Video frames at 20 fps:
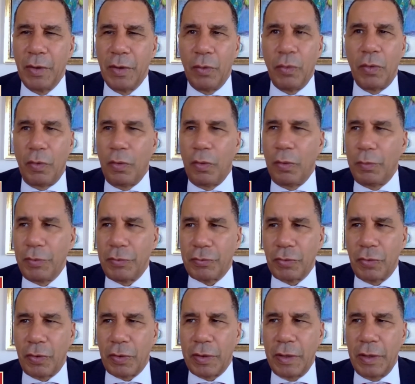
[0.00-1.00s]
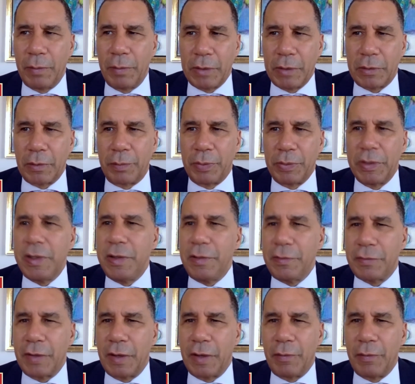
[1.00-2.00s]
who are always talking about the
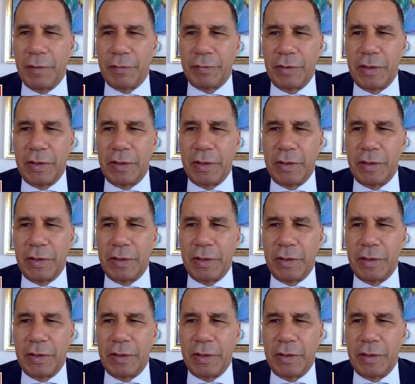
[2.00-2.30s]
police and how we have